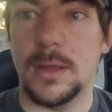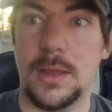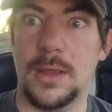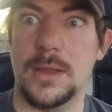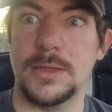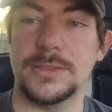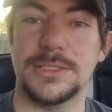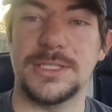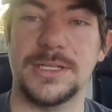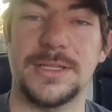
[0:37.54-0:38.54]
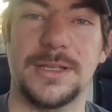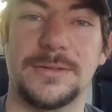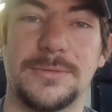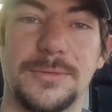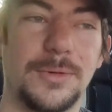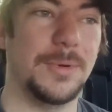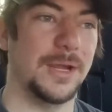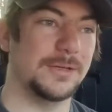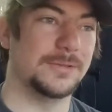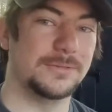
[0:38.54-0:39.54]
And just like that, we're
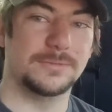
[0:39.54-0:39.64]
back.